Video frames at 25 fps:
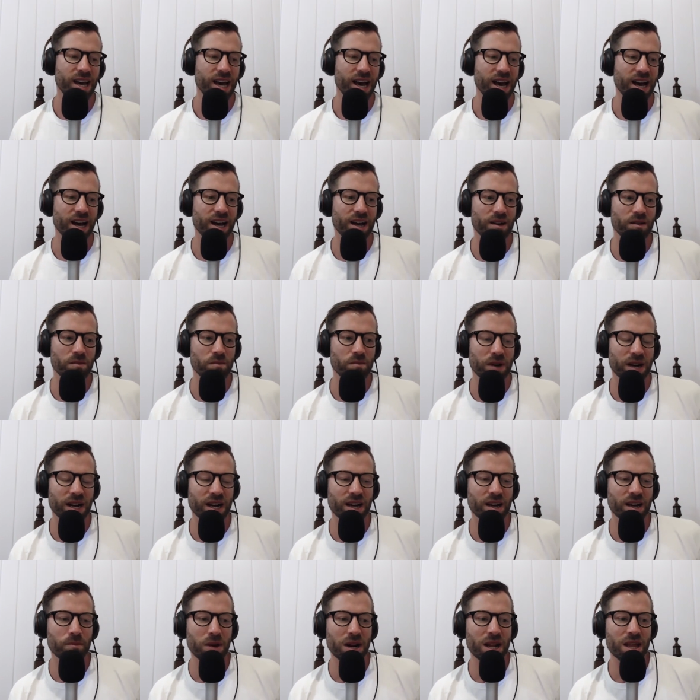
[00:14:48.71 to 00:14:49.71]
Uh, but
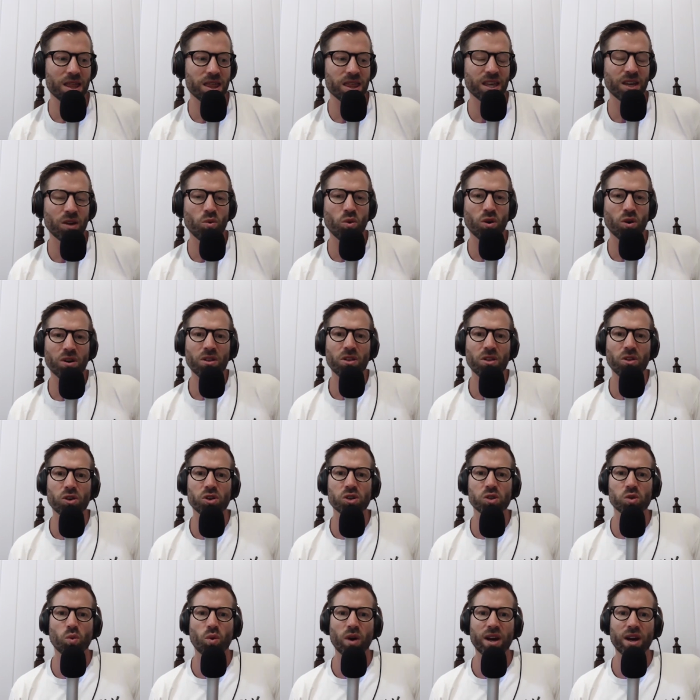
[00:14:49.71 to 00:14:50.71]
I, but I think one of
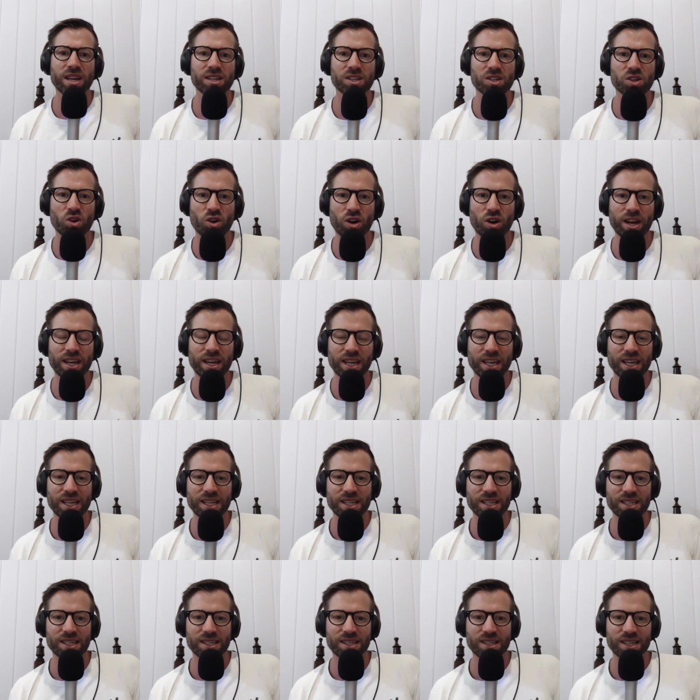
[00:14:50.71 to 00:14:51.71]
those ways, Craig,
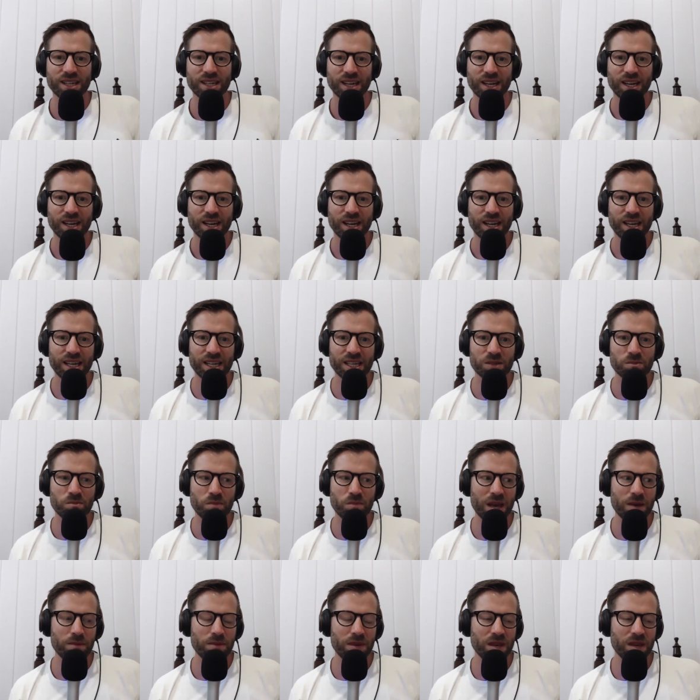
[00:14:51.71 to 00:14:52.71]
is, is
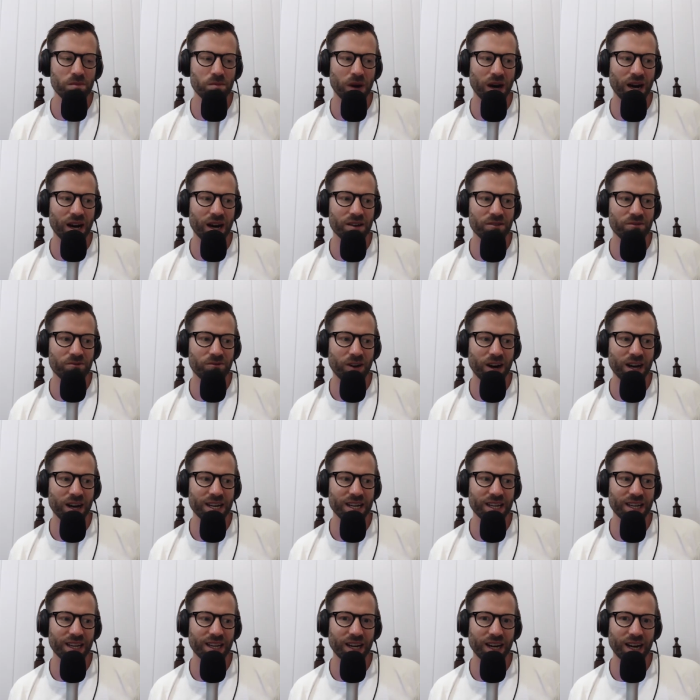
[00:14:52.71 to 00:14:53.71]
maybe by
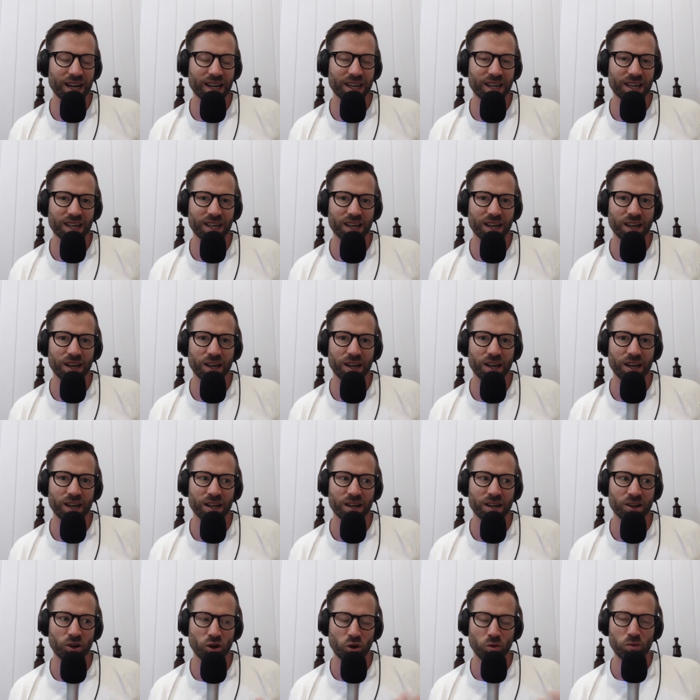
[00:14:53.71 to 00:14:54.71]
finding like a
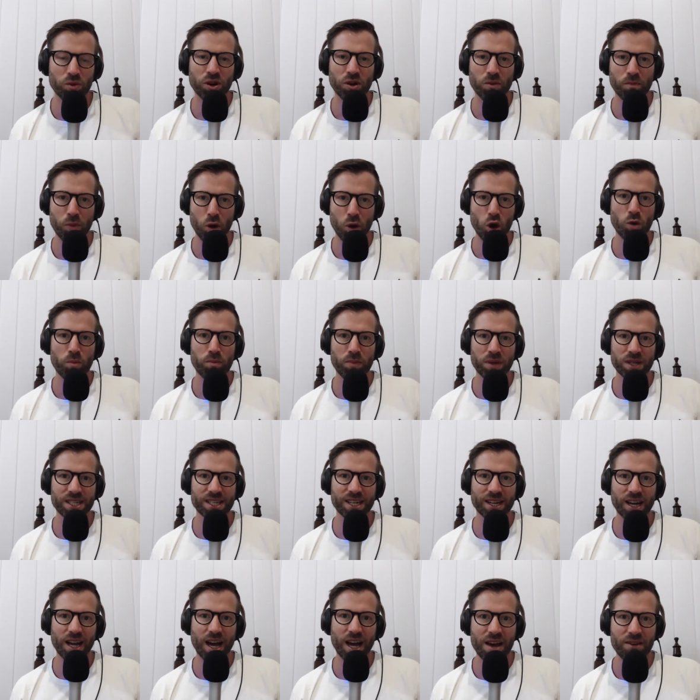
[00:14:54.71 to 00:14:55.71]
little bit of purpose
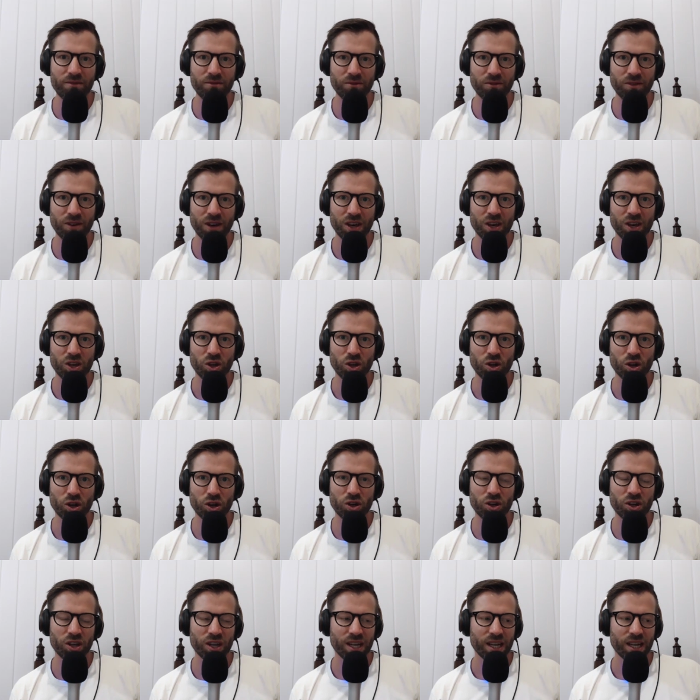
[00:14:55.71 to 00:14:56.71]
in life, you
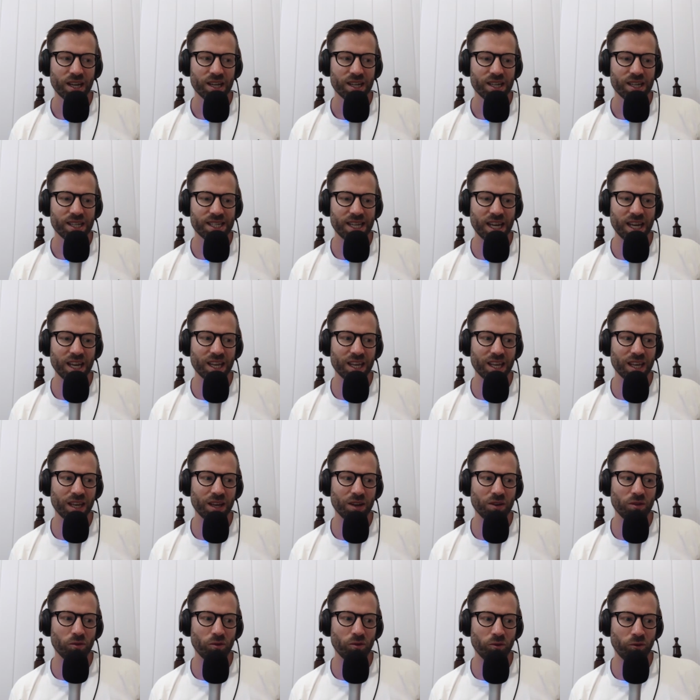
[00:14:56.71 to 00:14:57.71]
know,
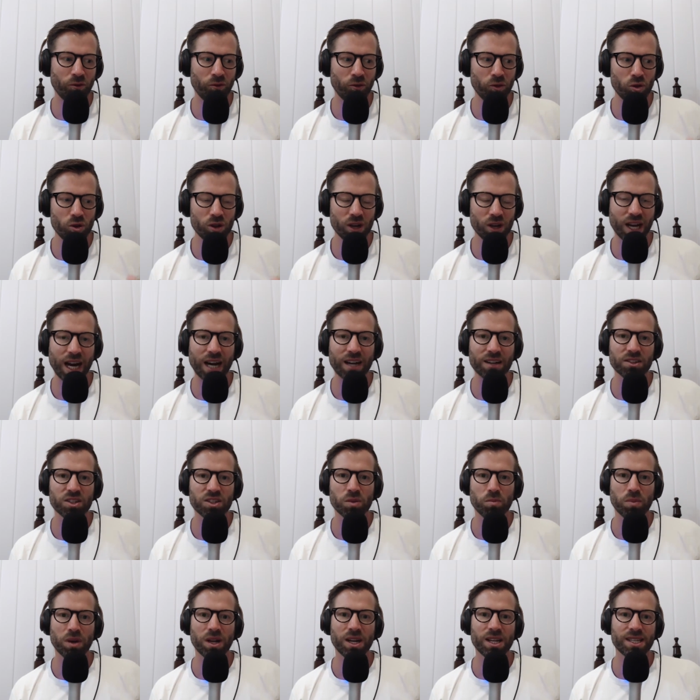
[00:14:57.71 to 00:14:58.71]
taking full
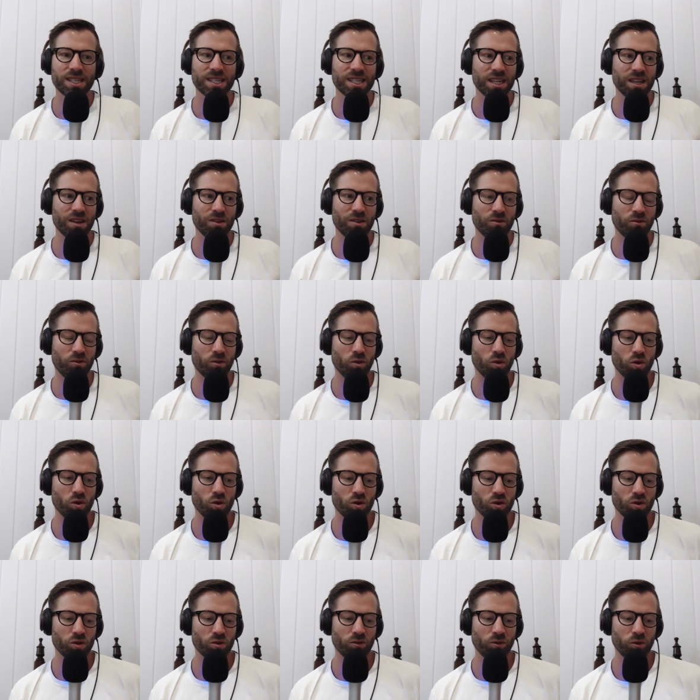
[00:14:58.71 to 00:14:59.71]
accountability
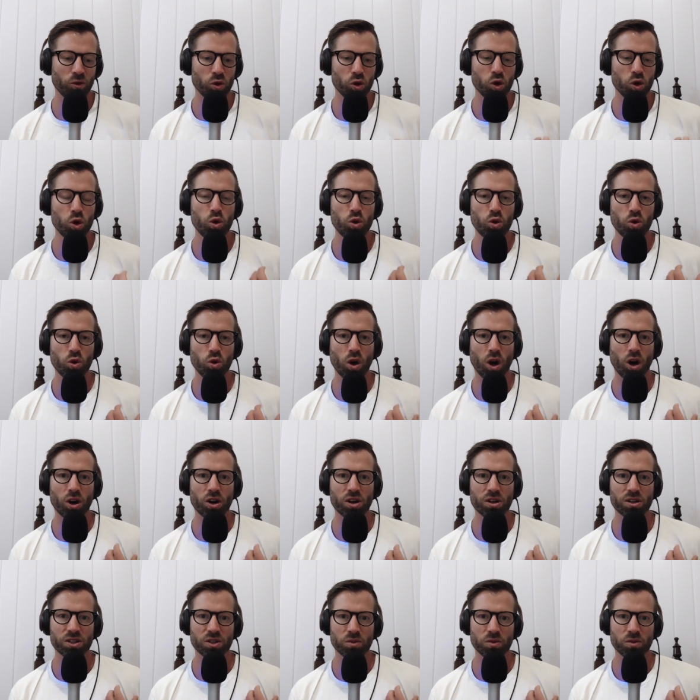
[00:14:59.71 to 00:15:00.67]
for, for who you are as a